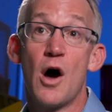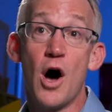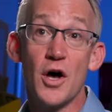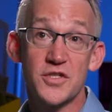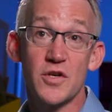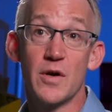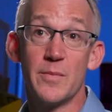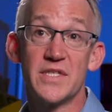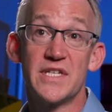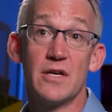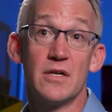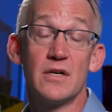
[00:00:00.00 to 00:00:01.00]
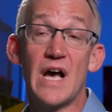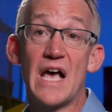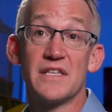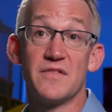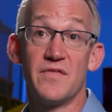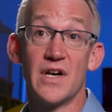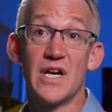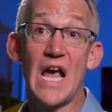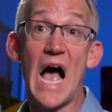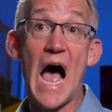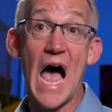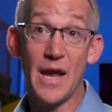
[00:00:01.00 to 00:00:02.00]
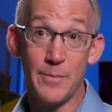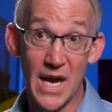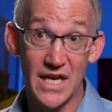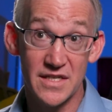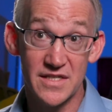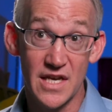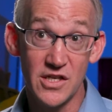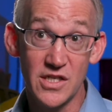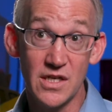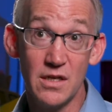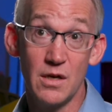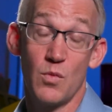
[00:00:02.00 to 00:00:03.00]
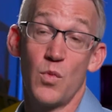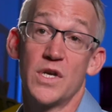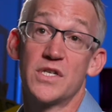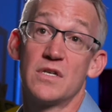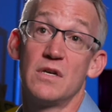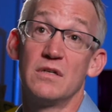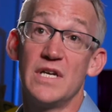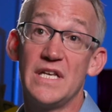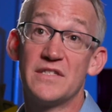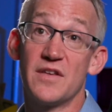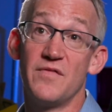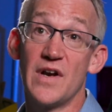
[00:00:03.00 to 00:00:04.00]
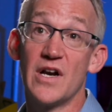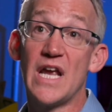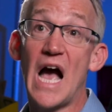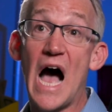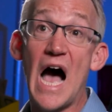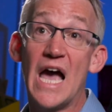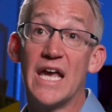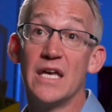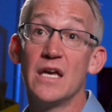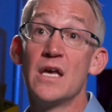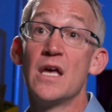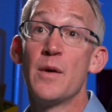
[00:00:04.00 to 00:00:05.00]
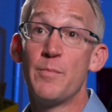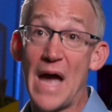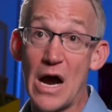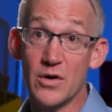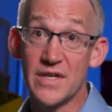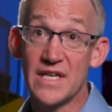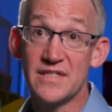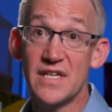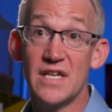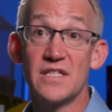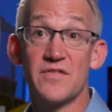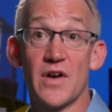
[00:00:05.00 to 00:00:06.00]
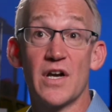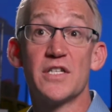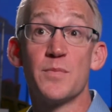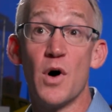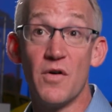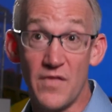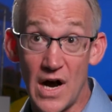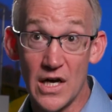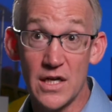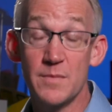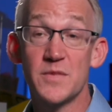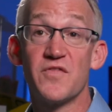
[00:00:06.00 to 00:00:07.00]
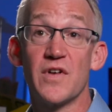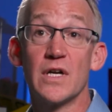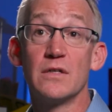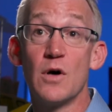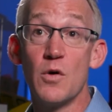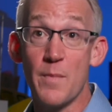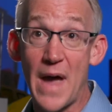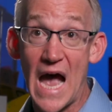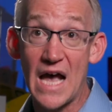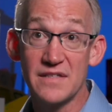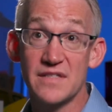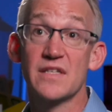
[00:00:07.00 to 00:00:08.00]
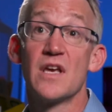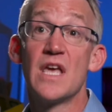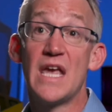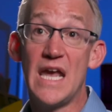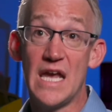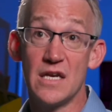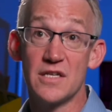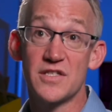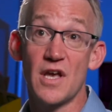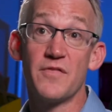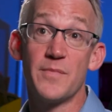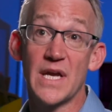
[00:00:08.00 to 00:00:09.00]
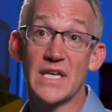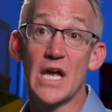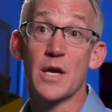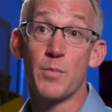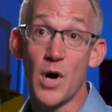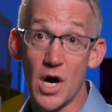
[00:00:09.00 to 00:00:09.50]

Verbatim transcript: Also, our material has very high magnetization, which leads to very high power densities, very small volumes, very low mass in a soft magnetic